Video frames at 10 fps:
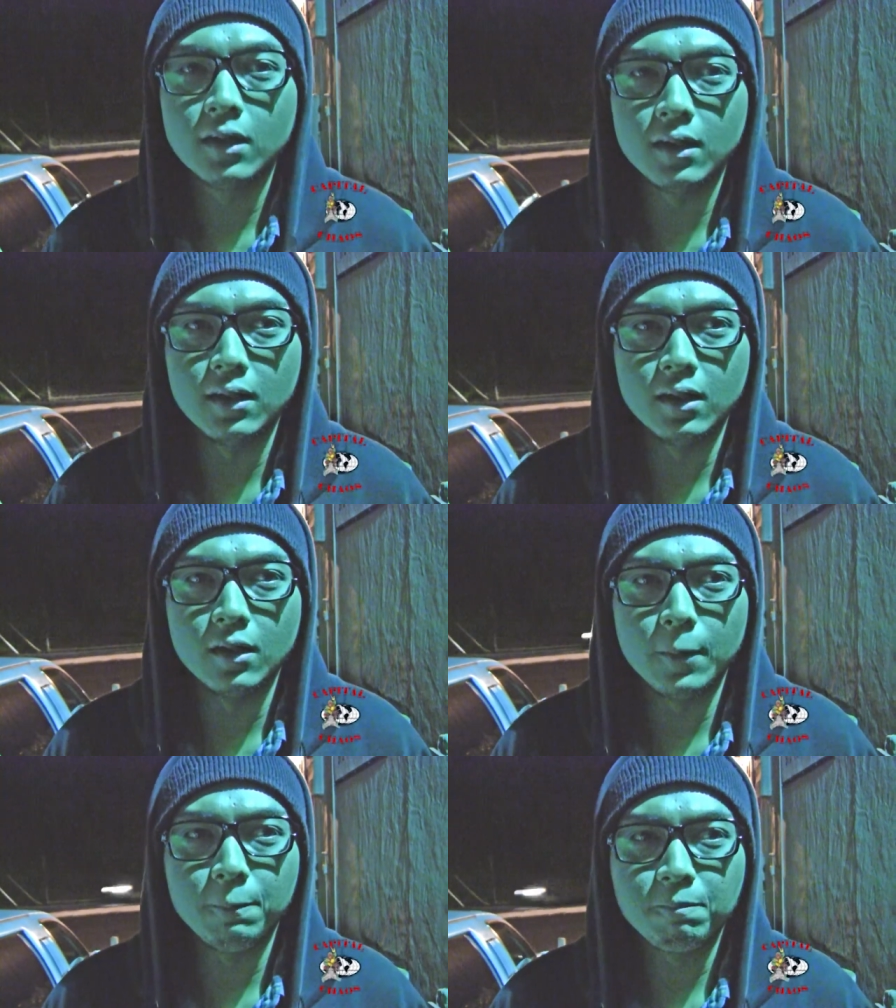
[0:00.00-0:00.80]

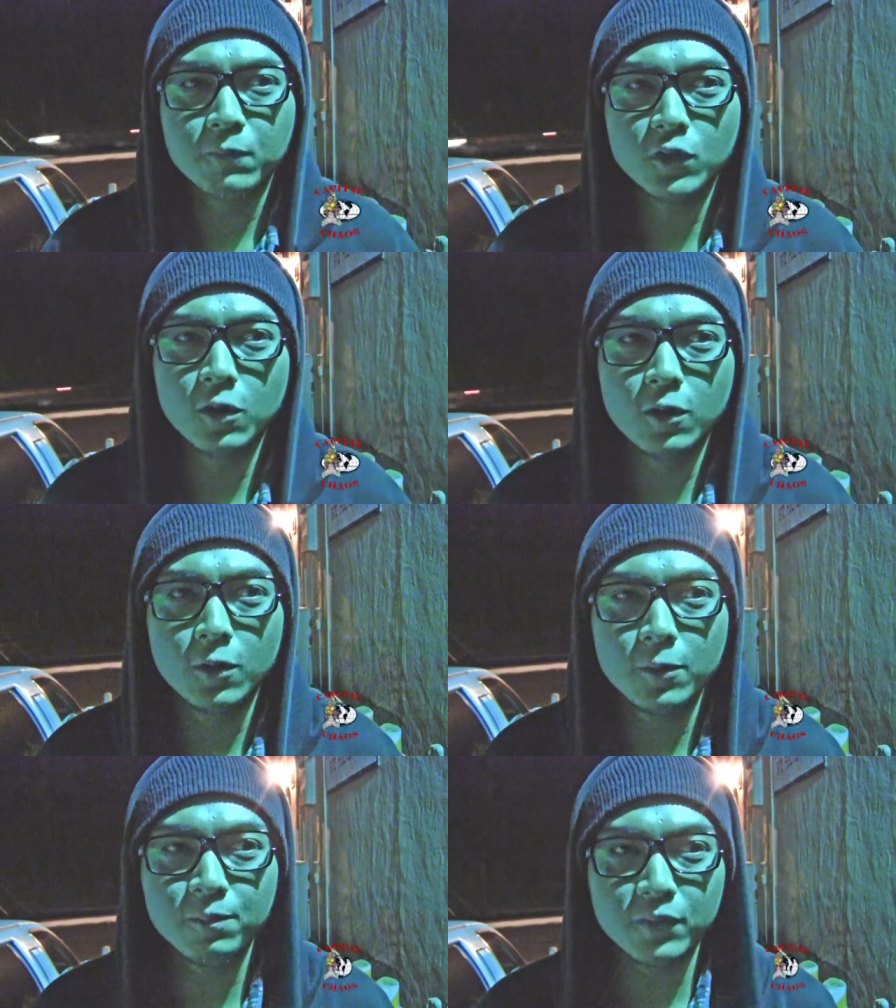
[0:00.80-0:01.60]
Uh,
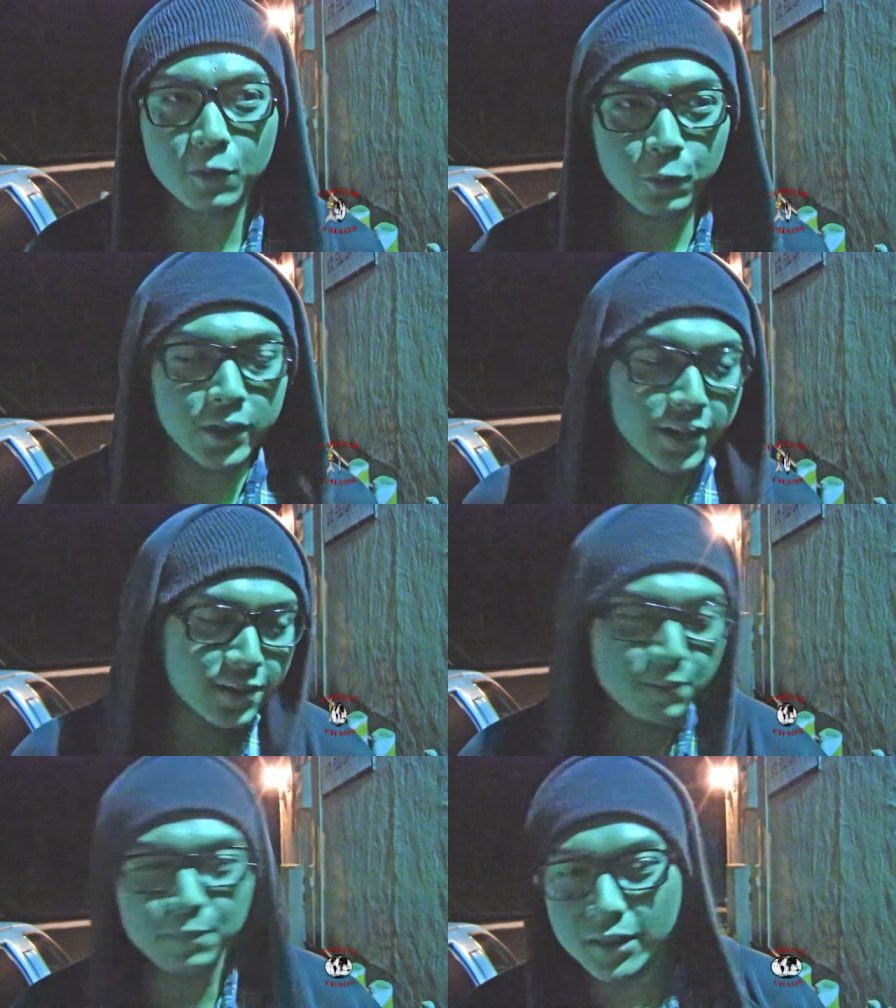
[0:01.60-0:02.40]
so we kind
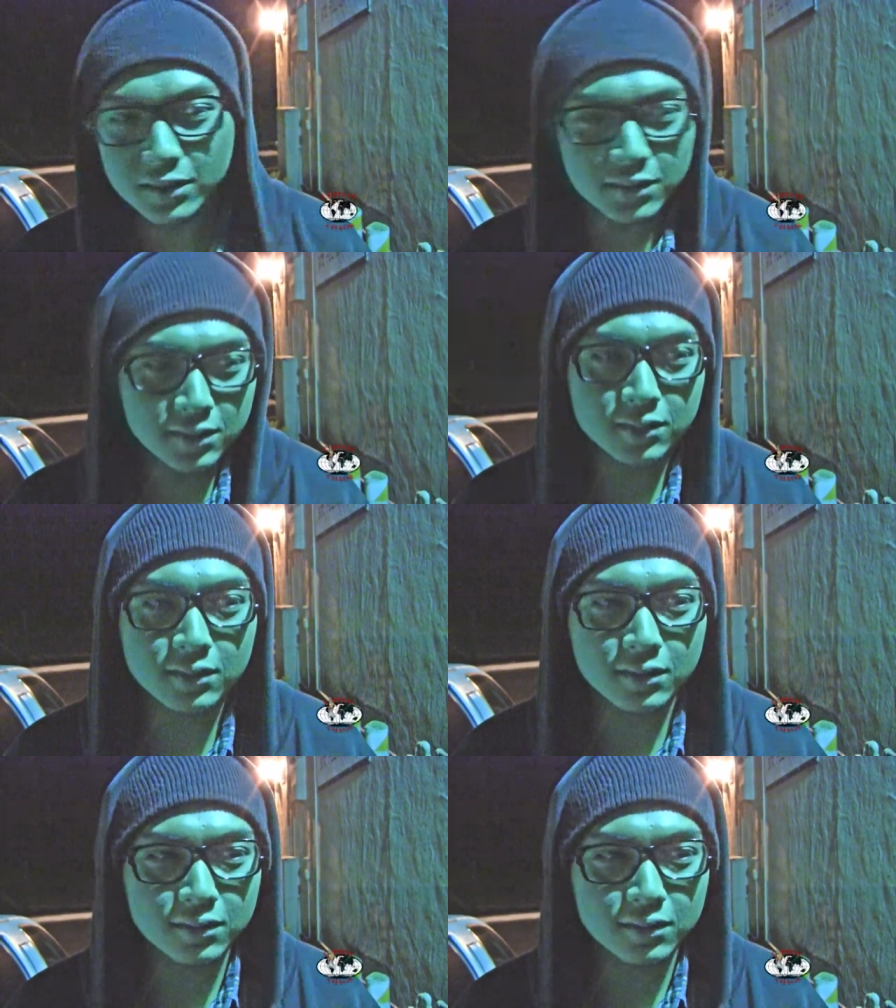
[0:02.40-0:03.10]
of mix.